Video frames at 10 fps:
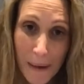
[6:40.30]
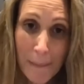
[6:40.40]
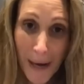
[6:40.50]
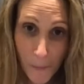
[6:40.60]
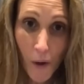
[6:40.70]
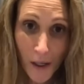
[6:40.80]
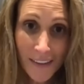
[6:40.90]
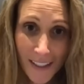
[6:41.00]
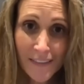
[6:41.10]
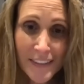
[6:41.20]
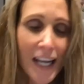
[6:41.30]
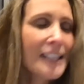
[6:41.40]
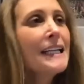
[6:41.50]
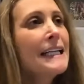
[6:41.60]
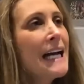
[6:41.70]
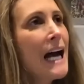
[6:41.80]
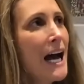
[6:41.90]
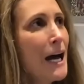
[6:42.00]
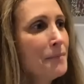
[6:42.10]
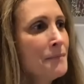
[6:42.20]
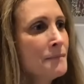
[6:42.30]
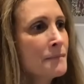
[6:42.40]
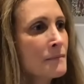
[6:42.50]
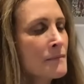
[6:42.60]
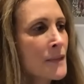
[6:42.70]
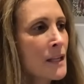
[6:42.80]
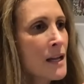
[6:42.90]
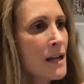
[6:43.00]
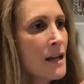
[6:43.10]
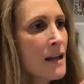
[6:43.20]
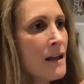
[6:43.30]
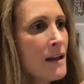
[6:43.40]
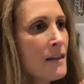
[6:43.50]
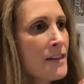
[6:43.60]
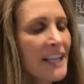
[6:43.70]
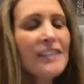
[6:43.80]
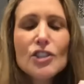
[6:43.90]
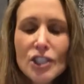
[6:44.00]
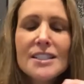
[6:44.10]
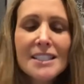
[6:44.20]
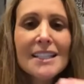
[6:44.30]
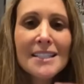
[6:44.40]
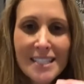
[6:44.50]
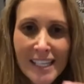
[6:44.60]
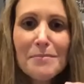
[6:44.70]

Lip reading: her organizational expertise and unshakable loyalty to the task at hand.